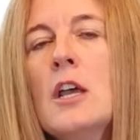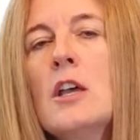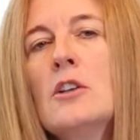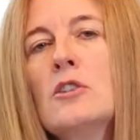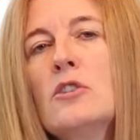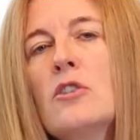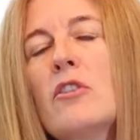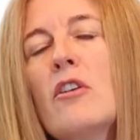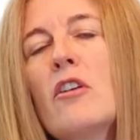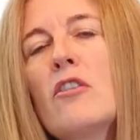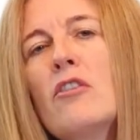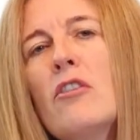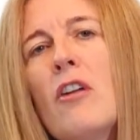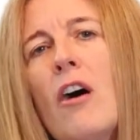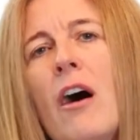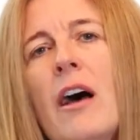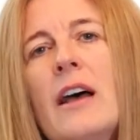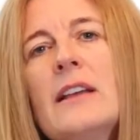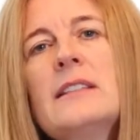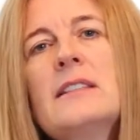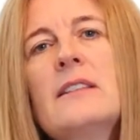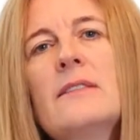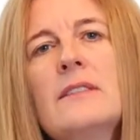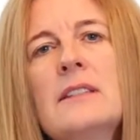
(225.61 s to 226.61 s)
So the
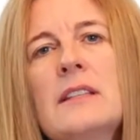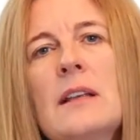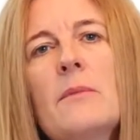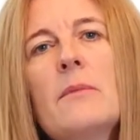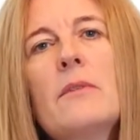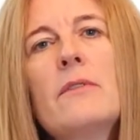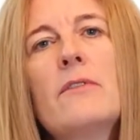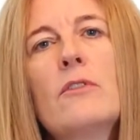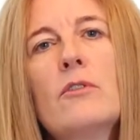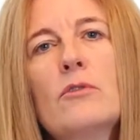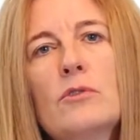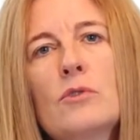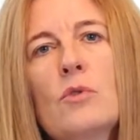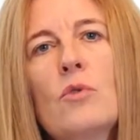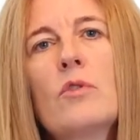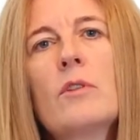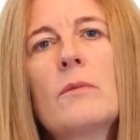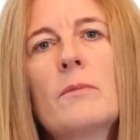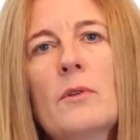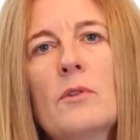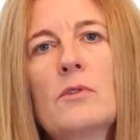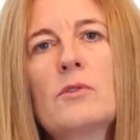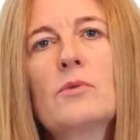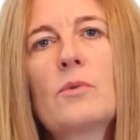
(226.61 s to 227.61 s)
loss of some of those
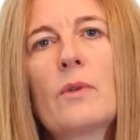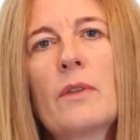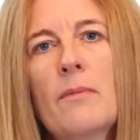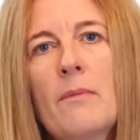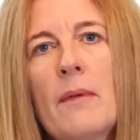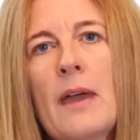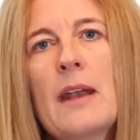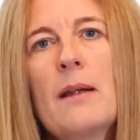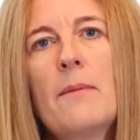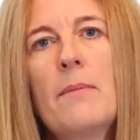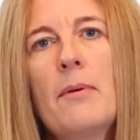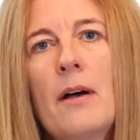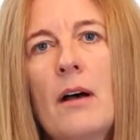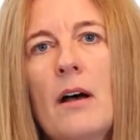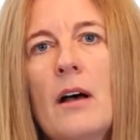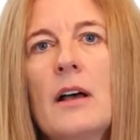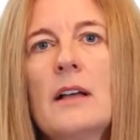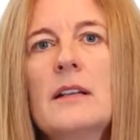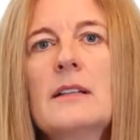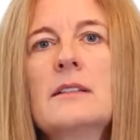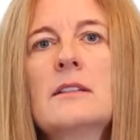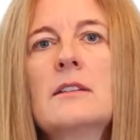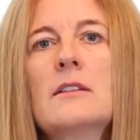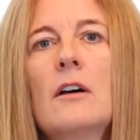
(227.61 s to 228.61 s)
hormones with
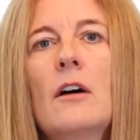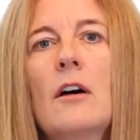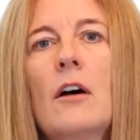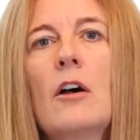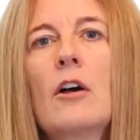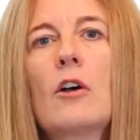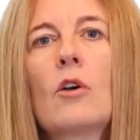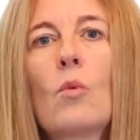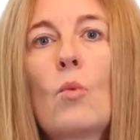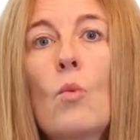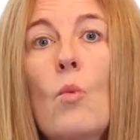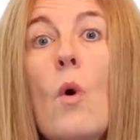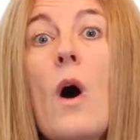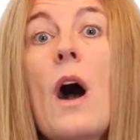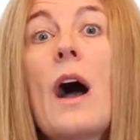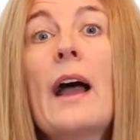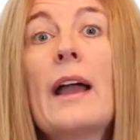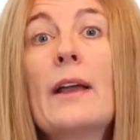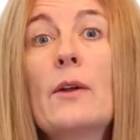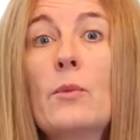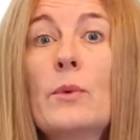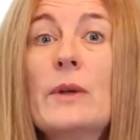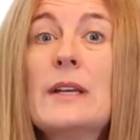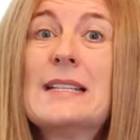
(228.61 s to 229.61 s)
menopause are
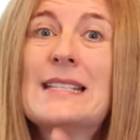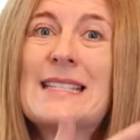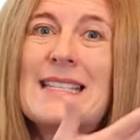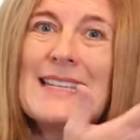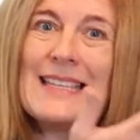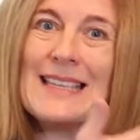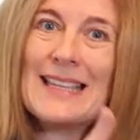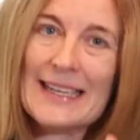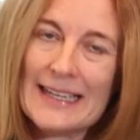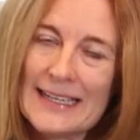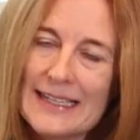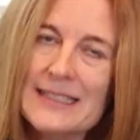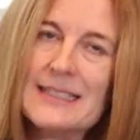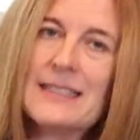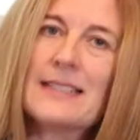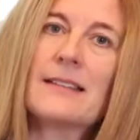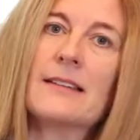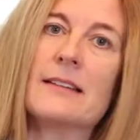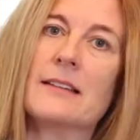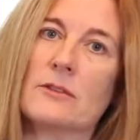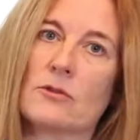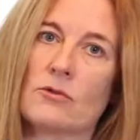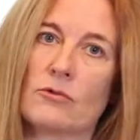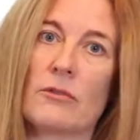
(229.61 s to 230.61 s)
why we see the
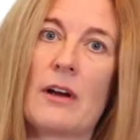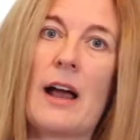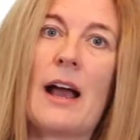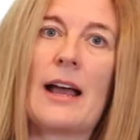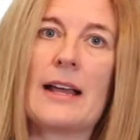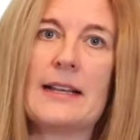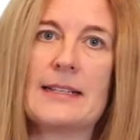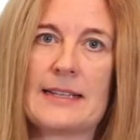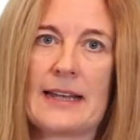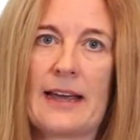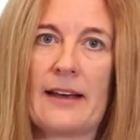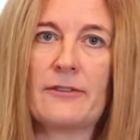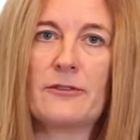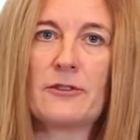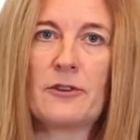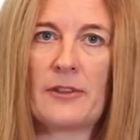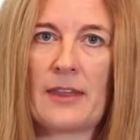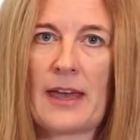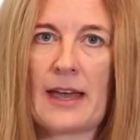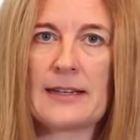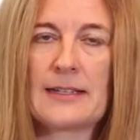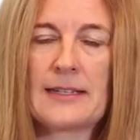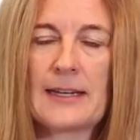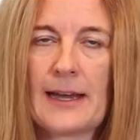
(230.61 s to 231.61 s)
incidence rise after
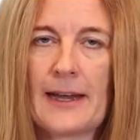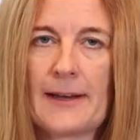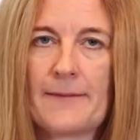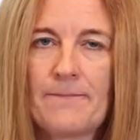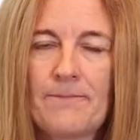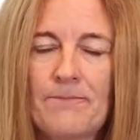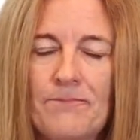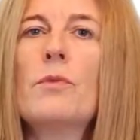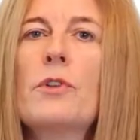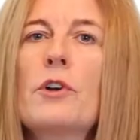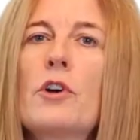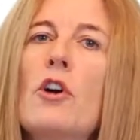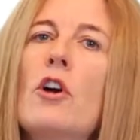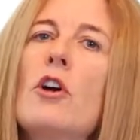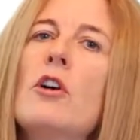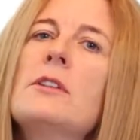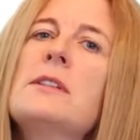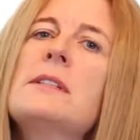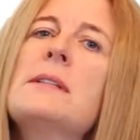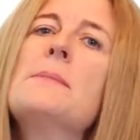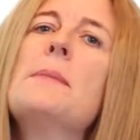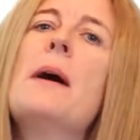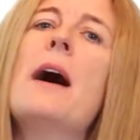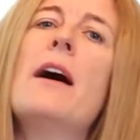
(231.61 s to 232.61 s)
that time. There are
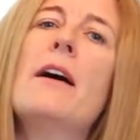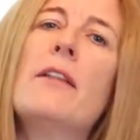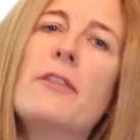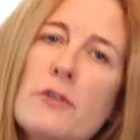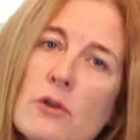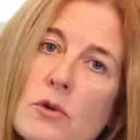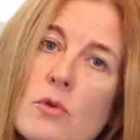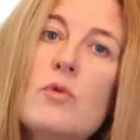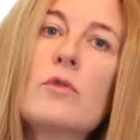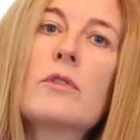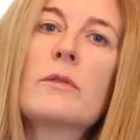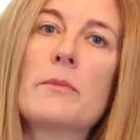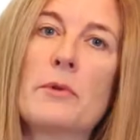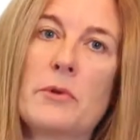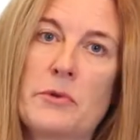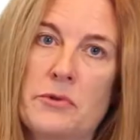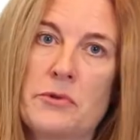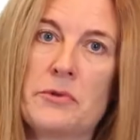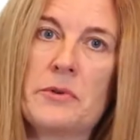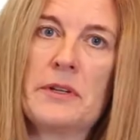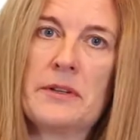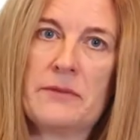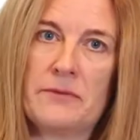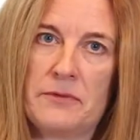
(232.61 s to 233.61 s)
some other
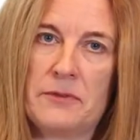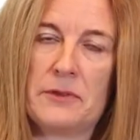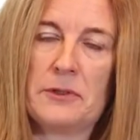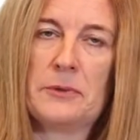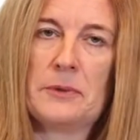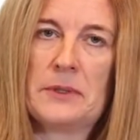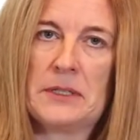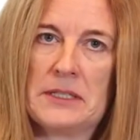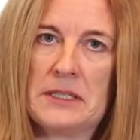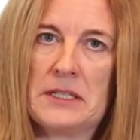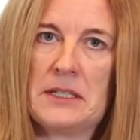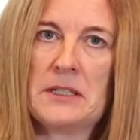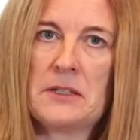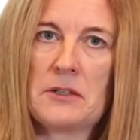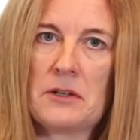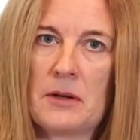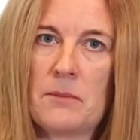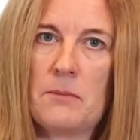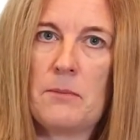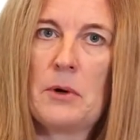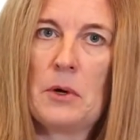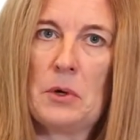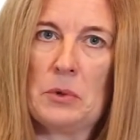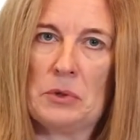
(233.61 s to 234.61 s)
hormonal influences
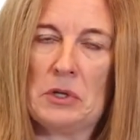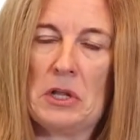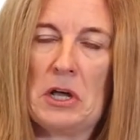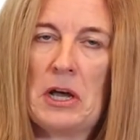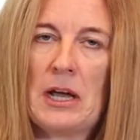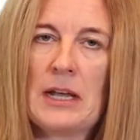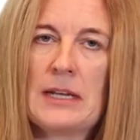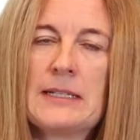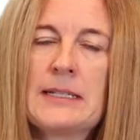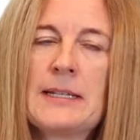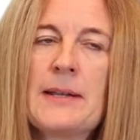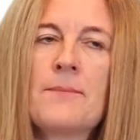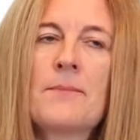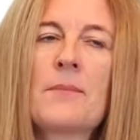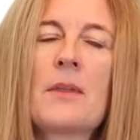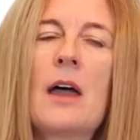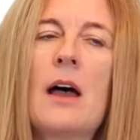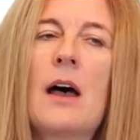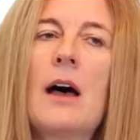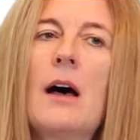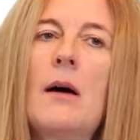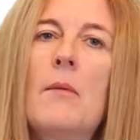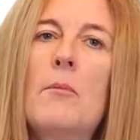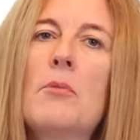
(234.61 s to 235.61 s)
on bone loss,
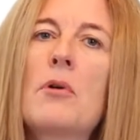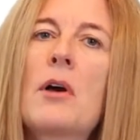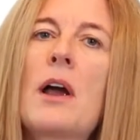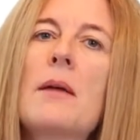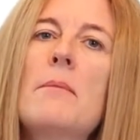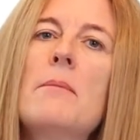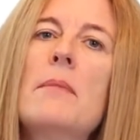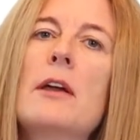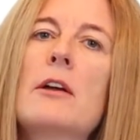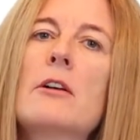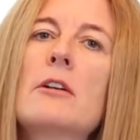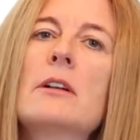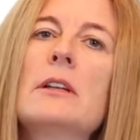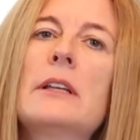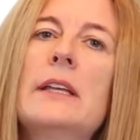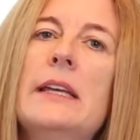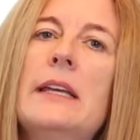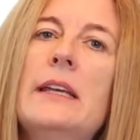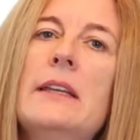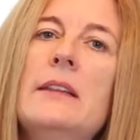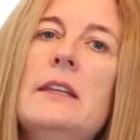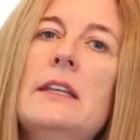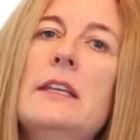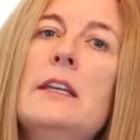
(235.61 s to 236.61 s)

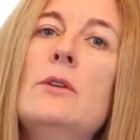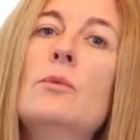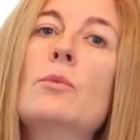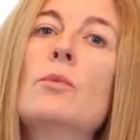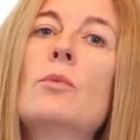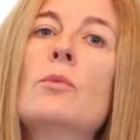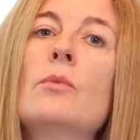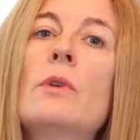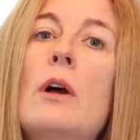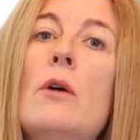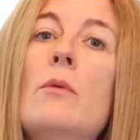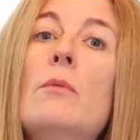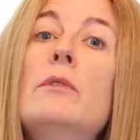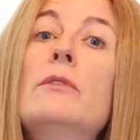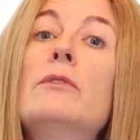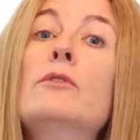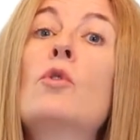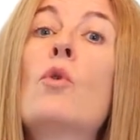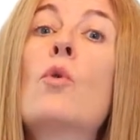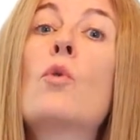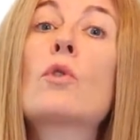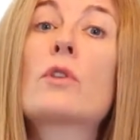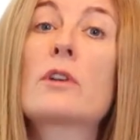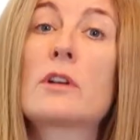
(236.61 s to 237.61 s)
primarily in the realm of
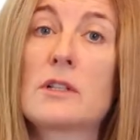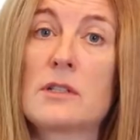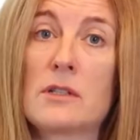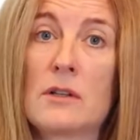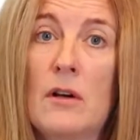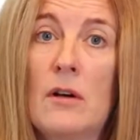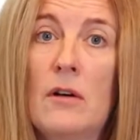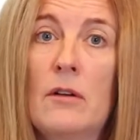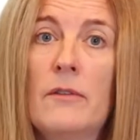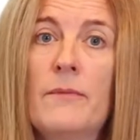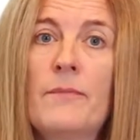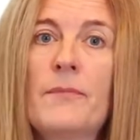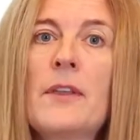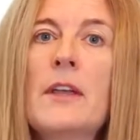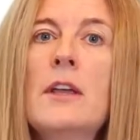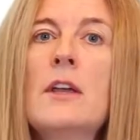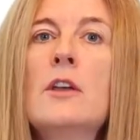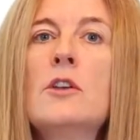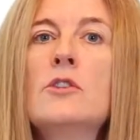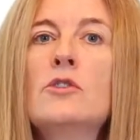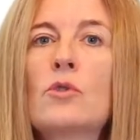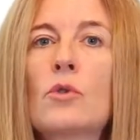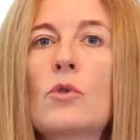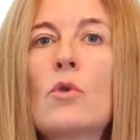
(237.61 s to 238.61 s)
cortisol.
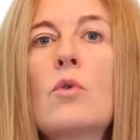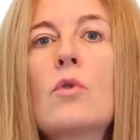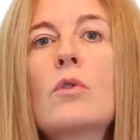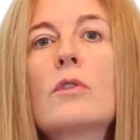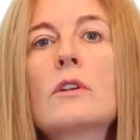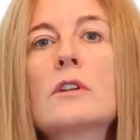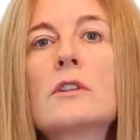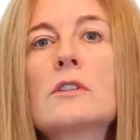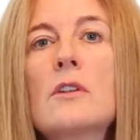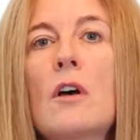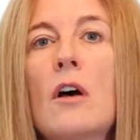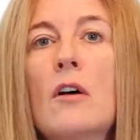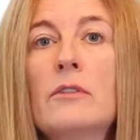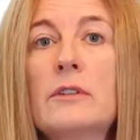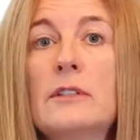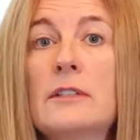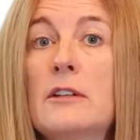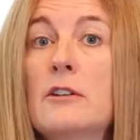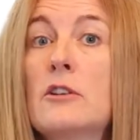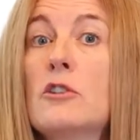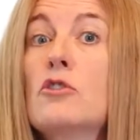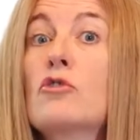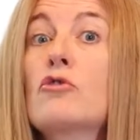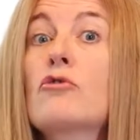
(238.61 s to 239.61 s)
So cortisol is
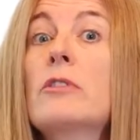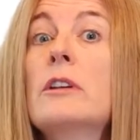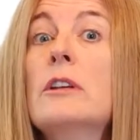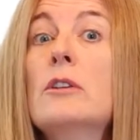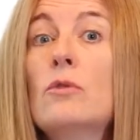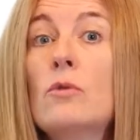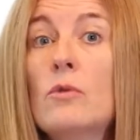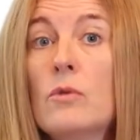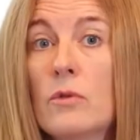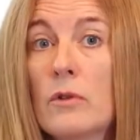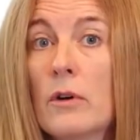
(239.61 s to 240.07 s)
an adrenal